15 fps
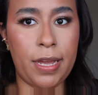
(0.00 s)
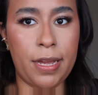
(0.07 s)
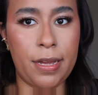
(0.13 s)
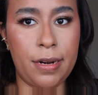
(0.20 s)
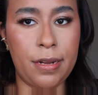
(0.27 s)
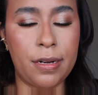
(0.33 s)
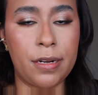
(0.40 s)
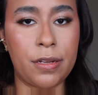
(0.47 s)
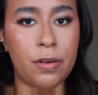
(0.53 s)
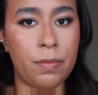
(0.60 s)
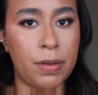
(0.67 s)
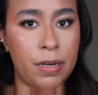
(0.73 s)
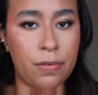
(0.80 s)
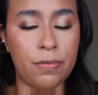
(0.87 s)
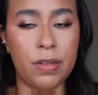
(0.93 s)
add a little
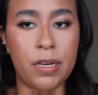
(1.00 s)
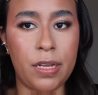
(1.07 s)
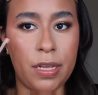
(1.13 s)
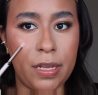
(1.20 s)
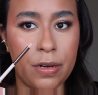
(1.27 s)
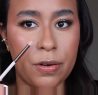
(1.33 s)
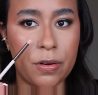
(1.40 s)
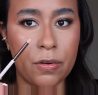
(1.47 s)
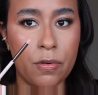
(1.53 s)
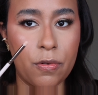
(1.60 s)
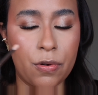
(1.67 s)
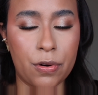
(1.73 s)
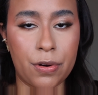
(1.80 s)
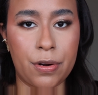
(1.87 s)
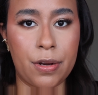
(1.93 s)
bit of an inner
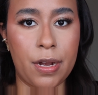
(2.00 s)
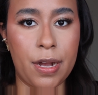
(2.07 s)
corner